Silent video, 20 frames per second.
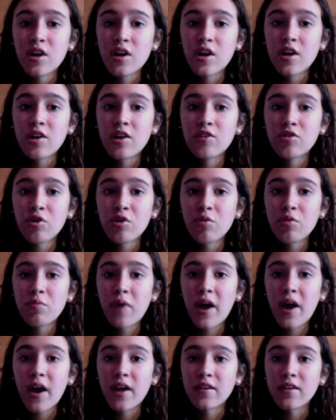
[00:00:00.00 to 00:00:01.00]
his whole
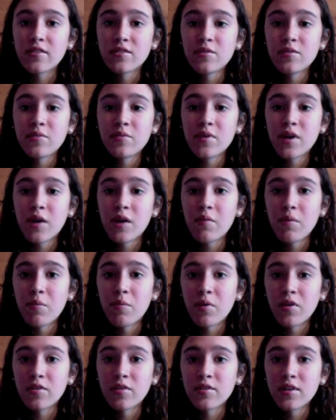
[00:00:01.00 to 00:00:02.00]
past to become a
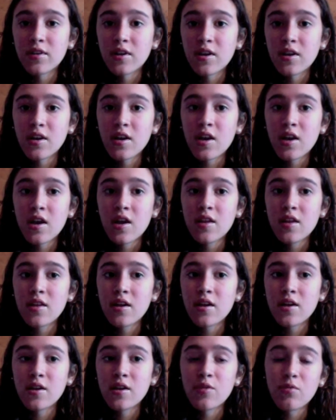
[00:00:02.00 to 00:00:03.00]
person that
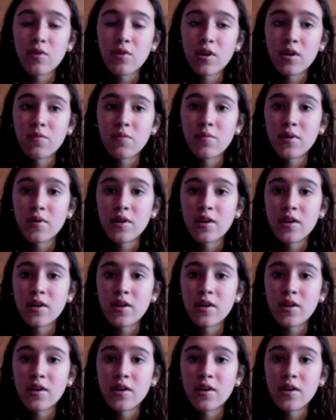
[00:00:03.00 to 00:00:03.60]
he wanted to be.